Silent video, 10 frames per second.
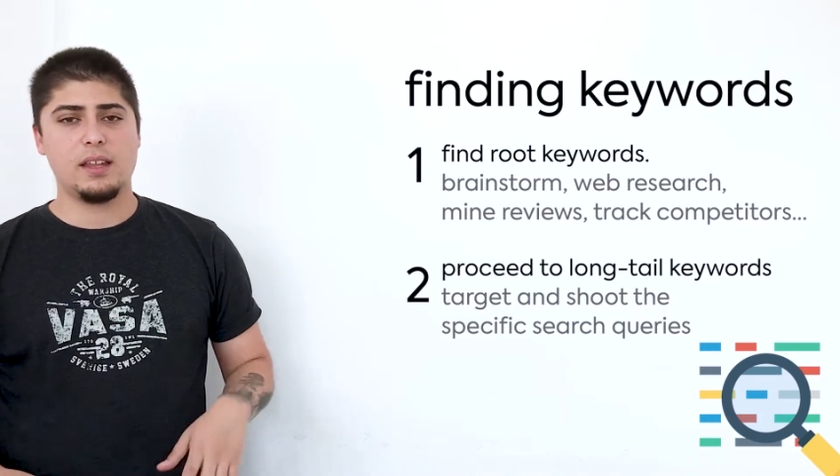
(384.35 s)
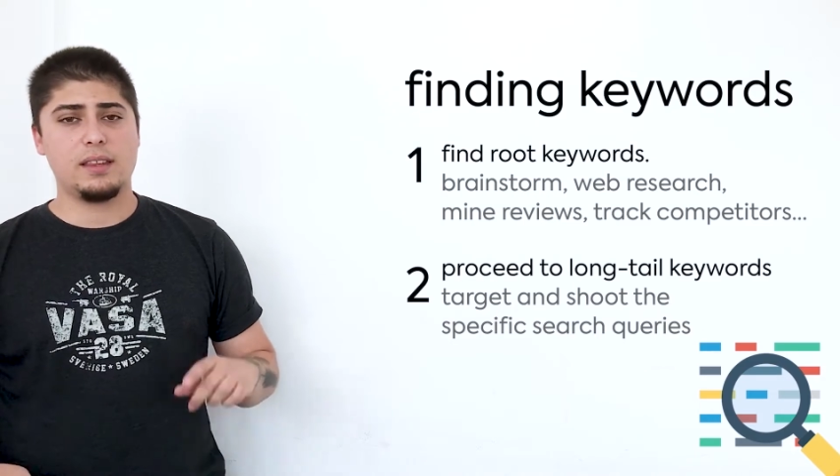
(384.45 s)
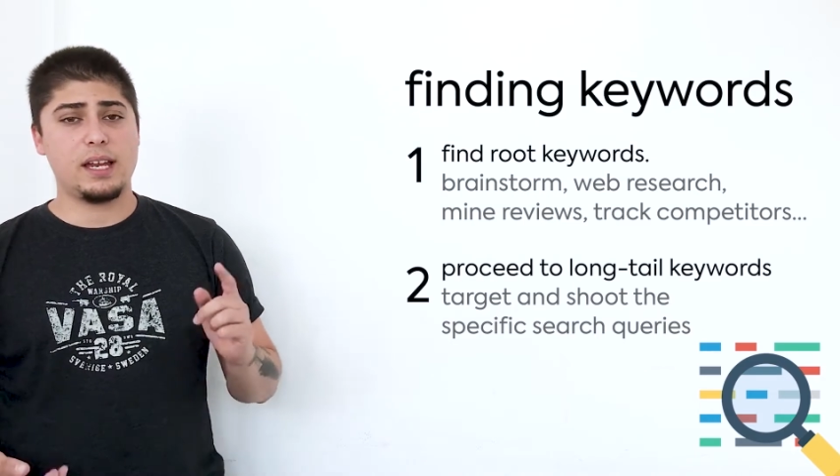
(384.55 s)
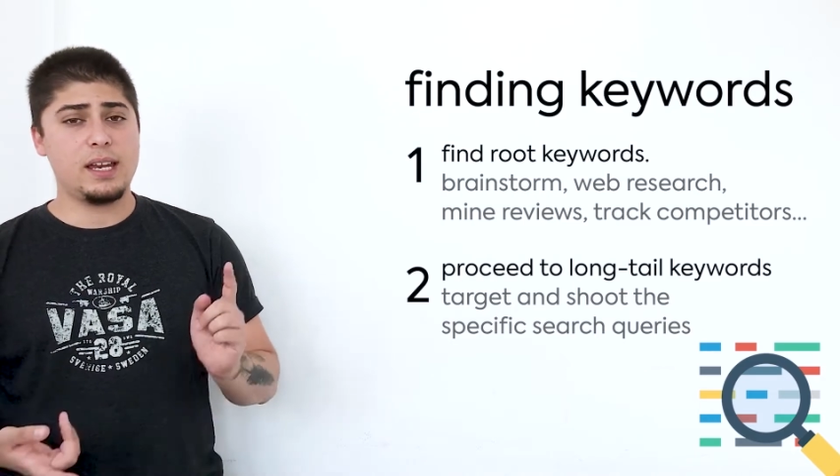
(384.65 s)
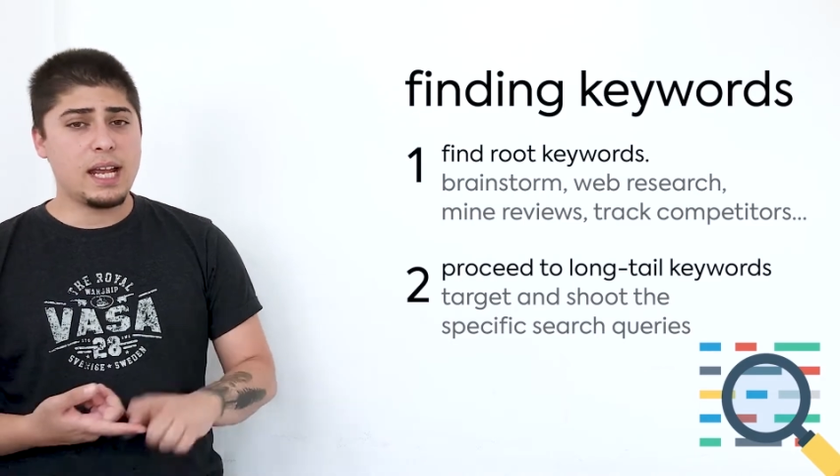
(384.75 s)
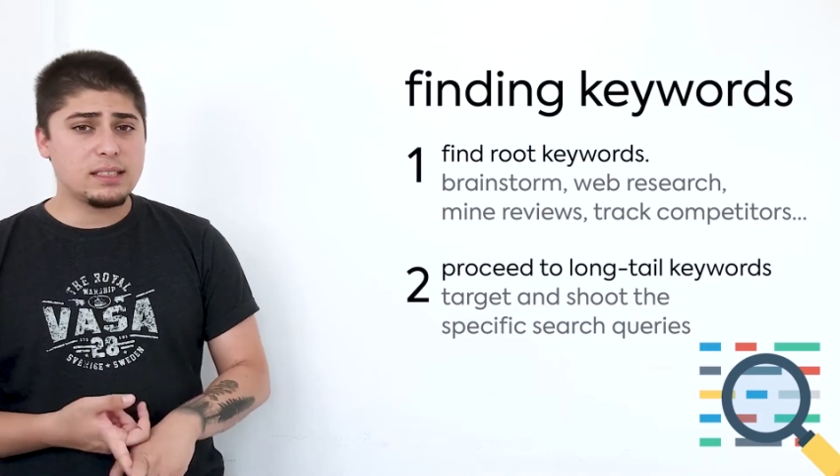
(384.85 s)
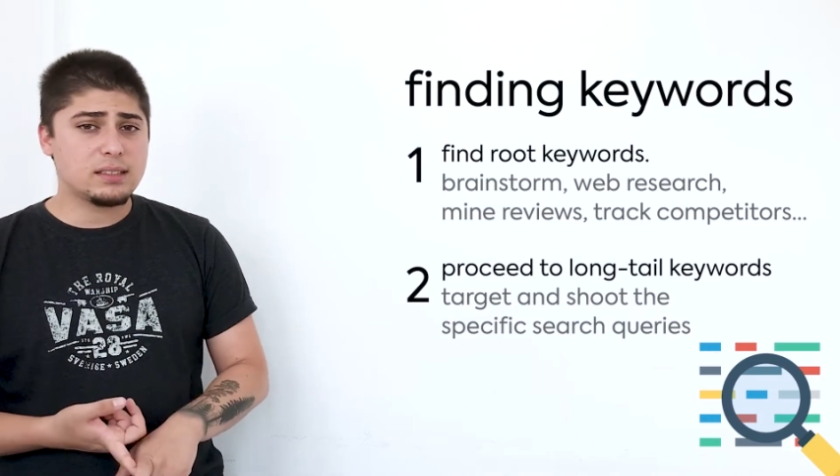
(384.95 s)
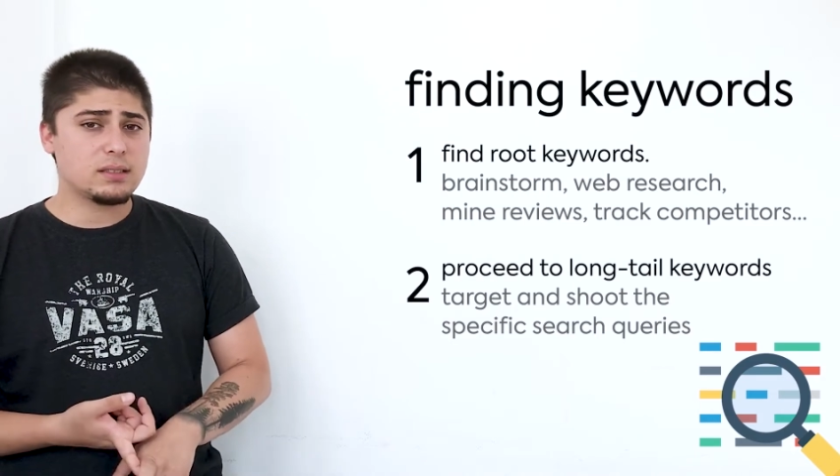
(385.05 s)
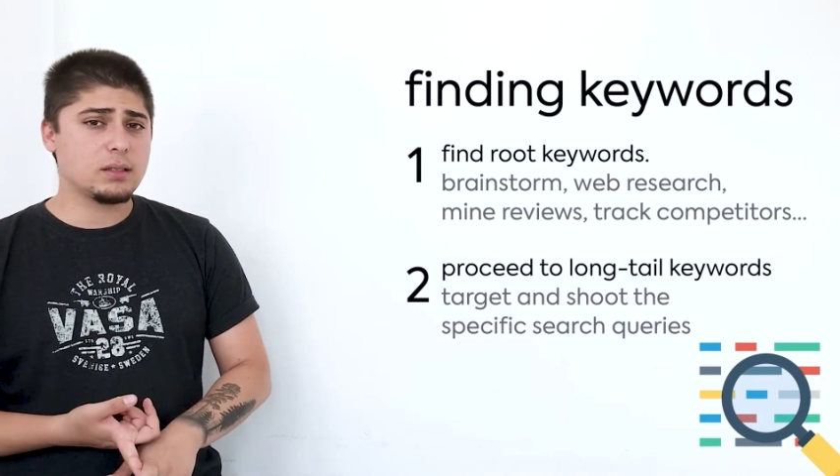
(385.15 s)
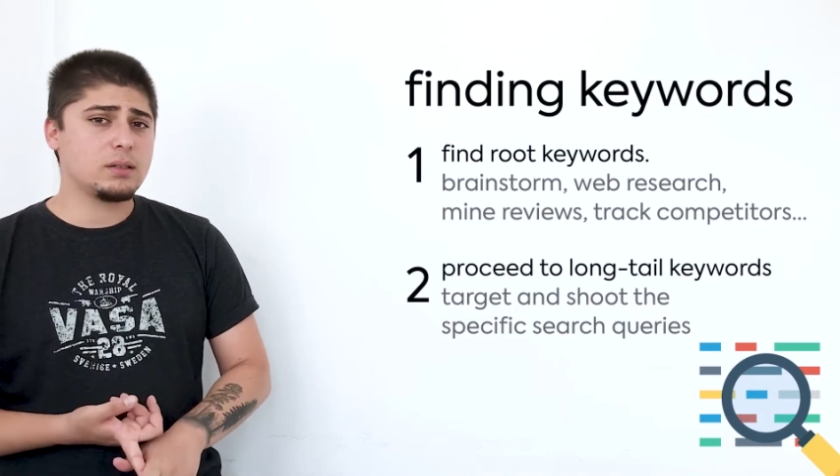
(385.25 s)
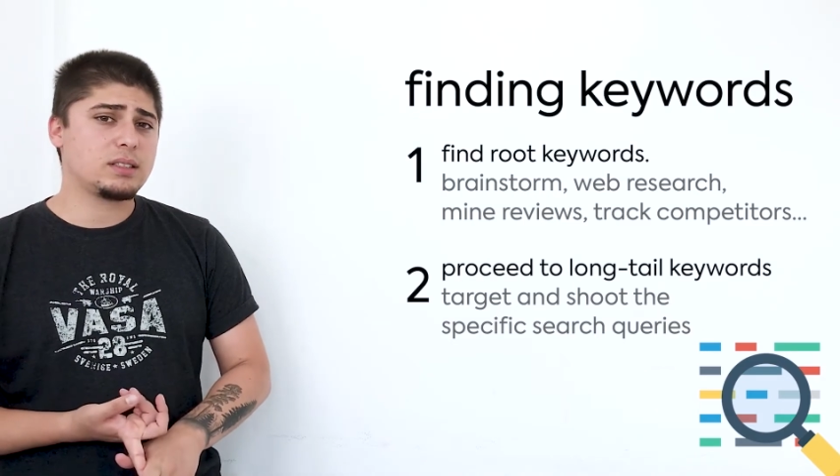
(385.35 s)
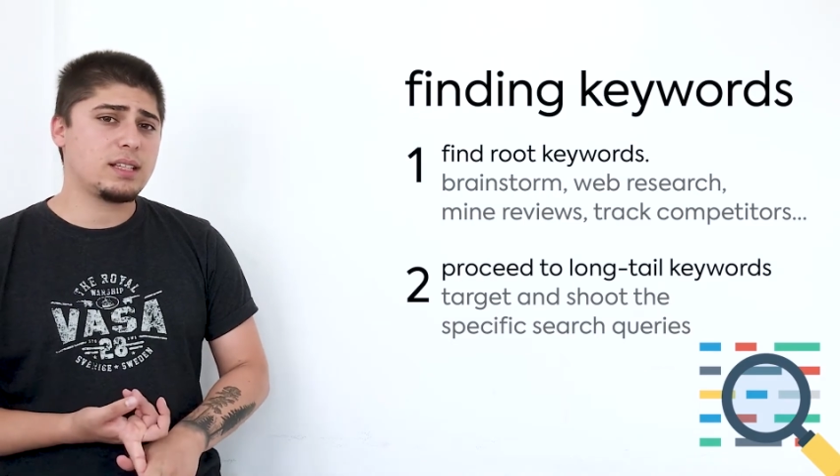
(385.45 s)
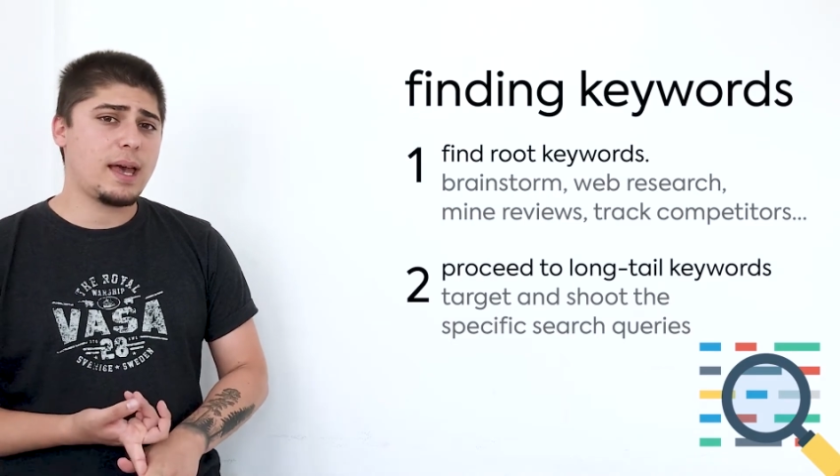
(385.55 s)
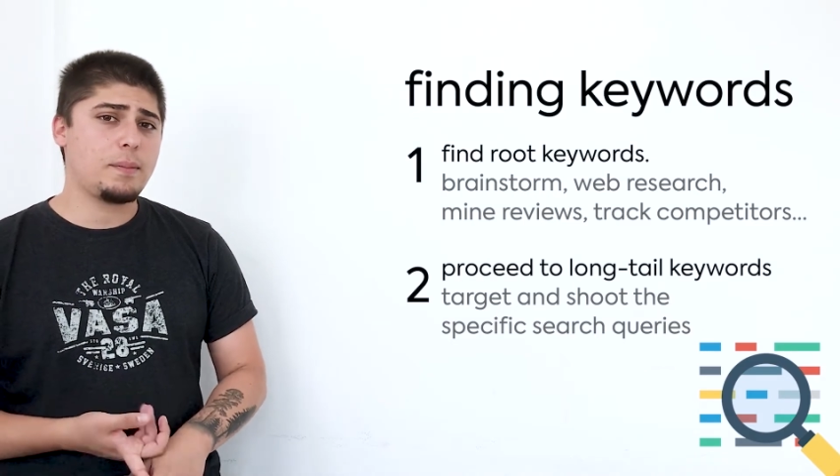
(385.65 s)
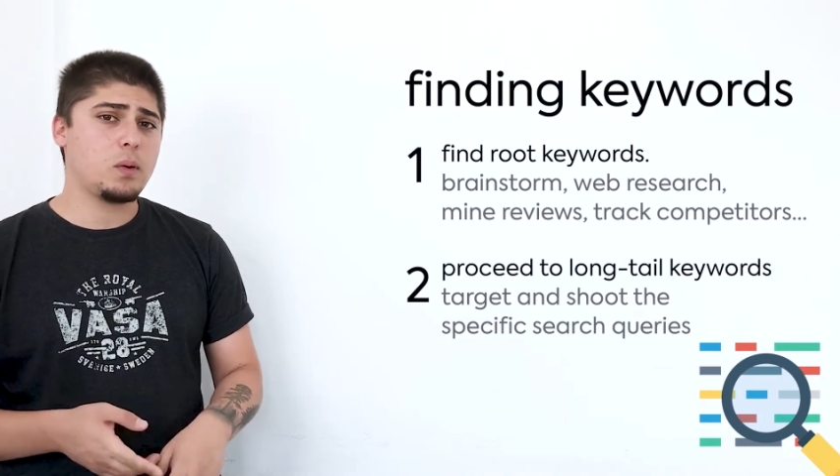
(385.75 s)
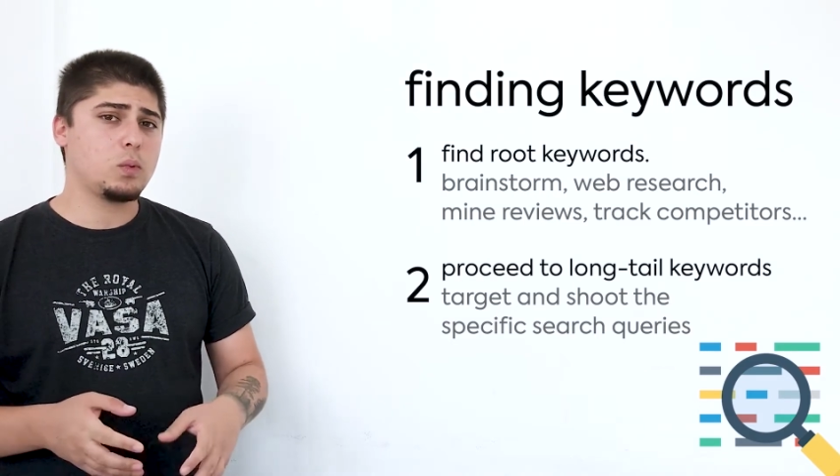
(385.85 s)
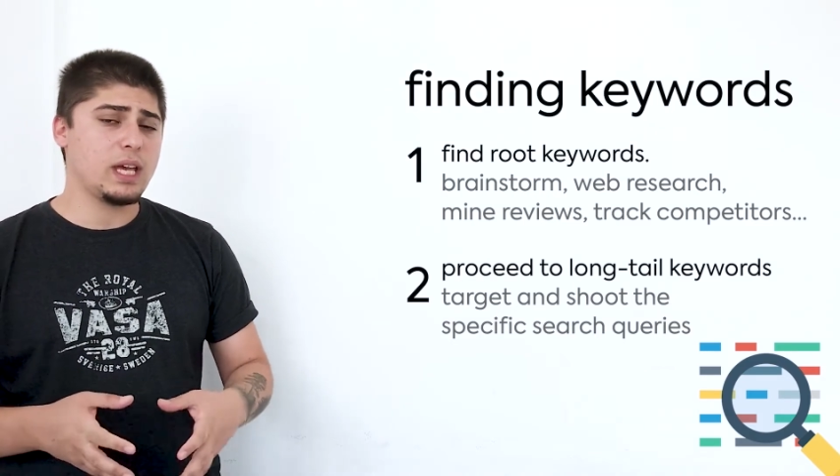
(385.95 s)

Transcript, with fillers: The next step